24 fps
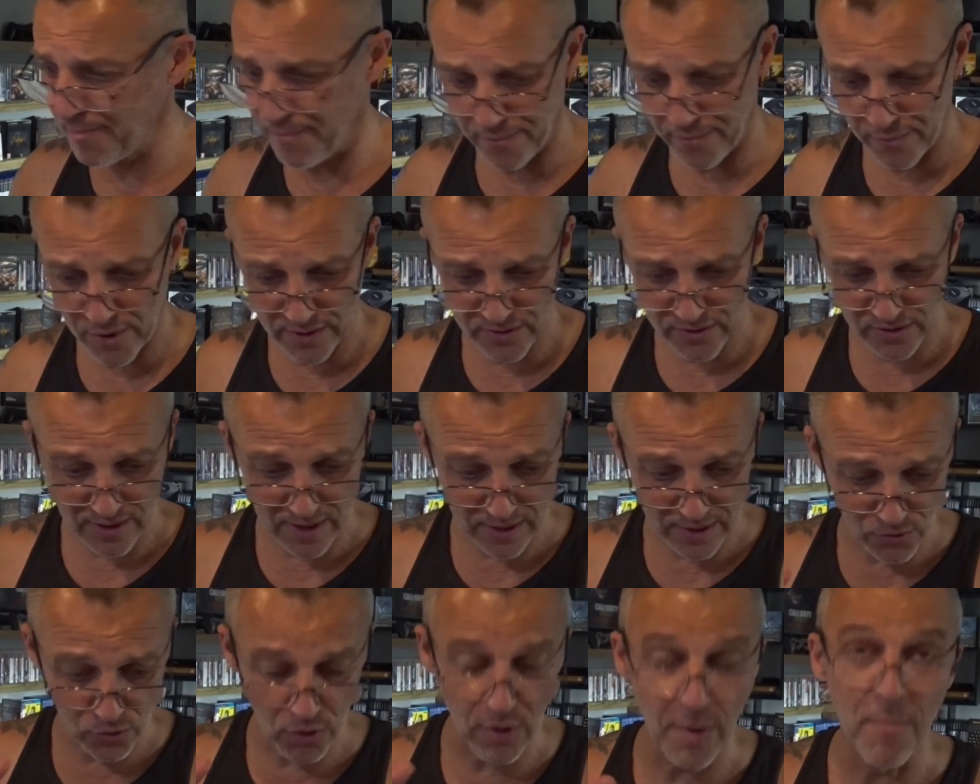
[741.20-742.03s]
Right, so
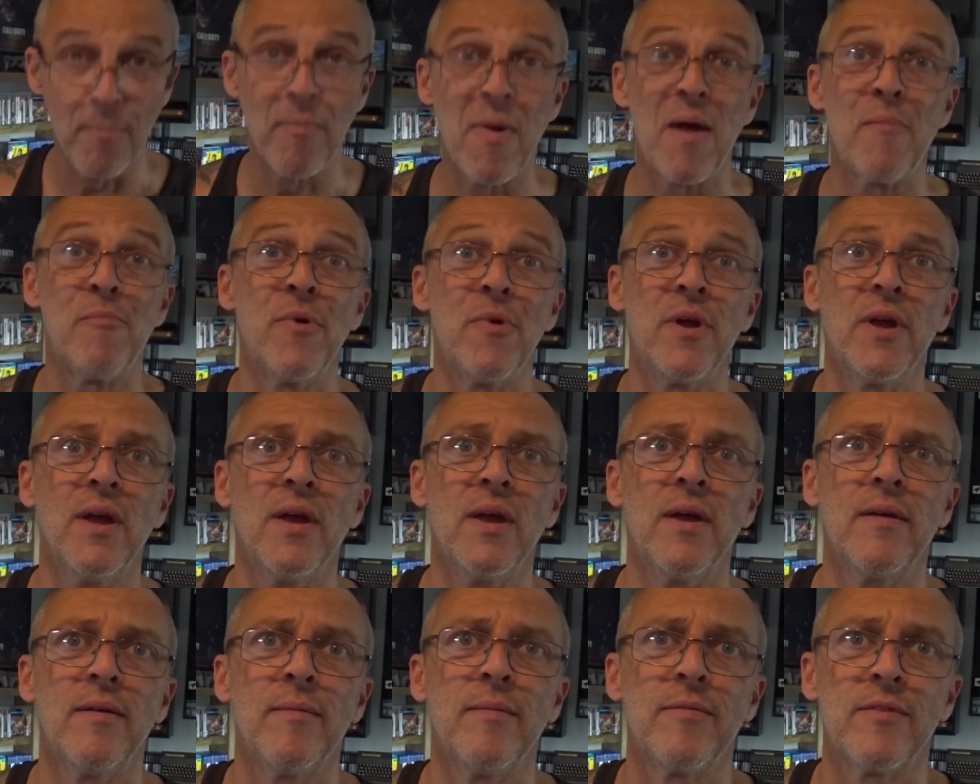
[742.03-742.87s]
that's all the memory
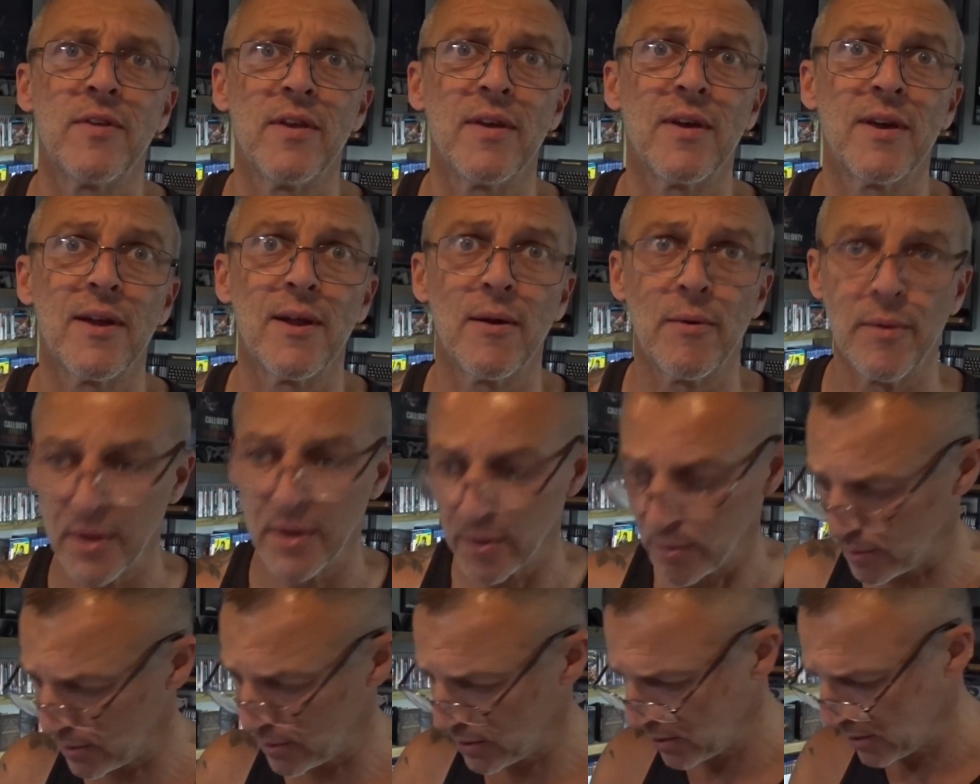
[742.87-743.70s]
taken out now.
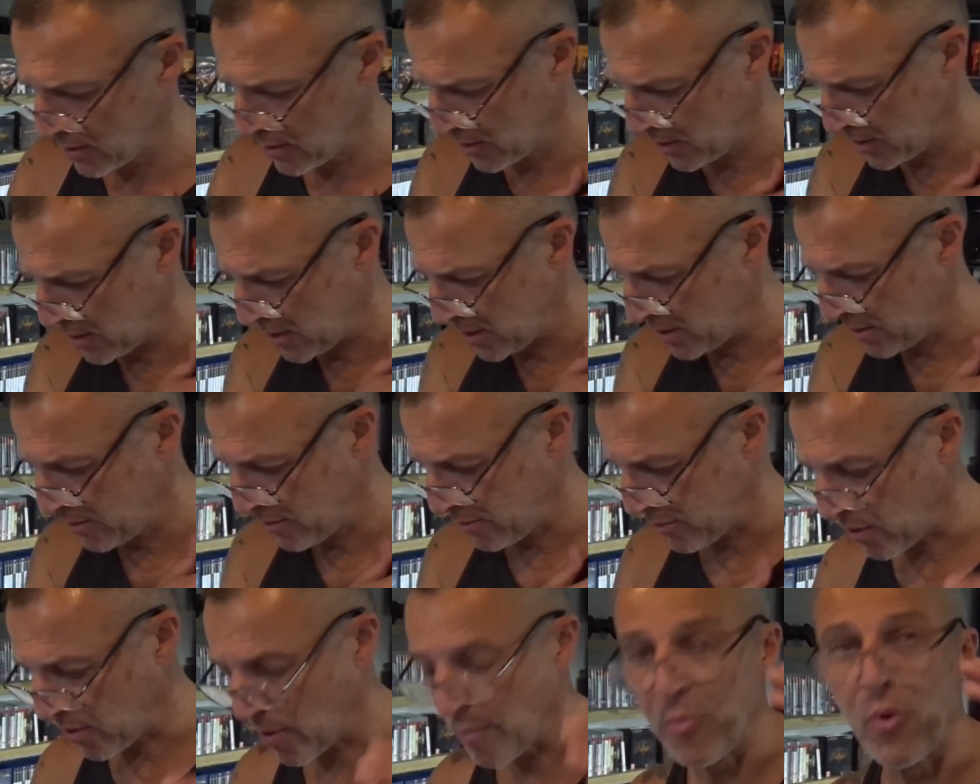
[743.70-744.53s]

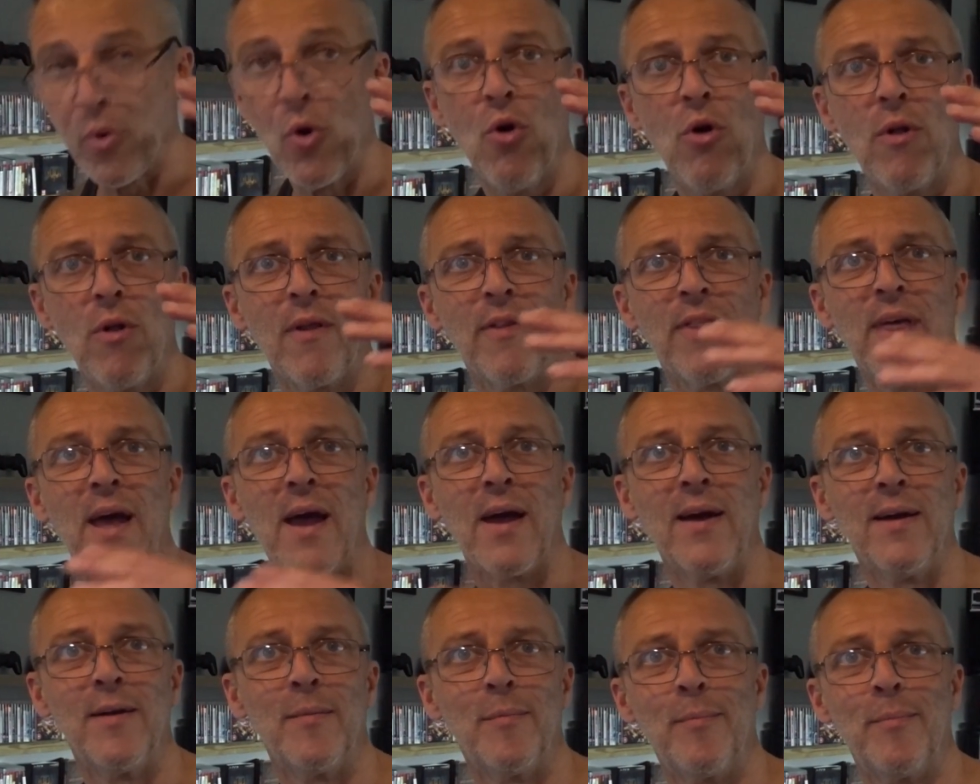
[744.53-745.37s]
So we can put all of
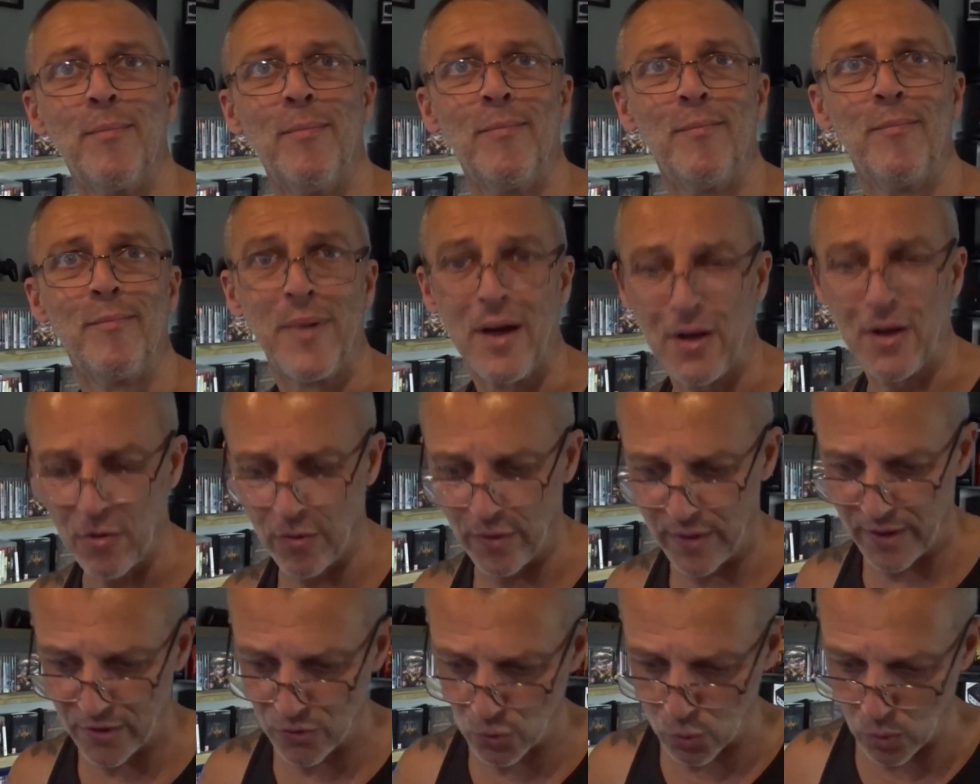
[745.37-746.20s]
that back
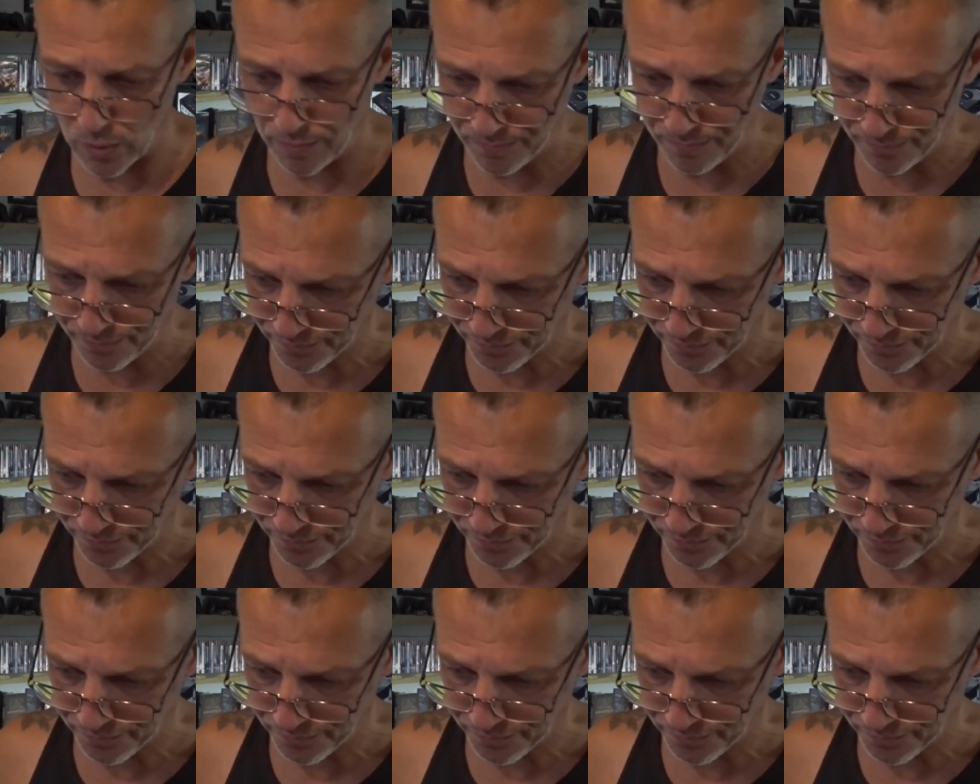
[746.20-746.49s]
on this one.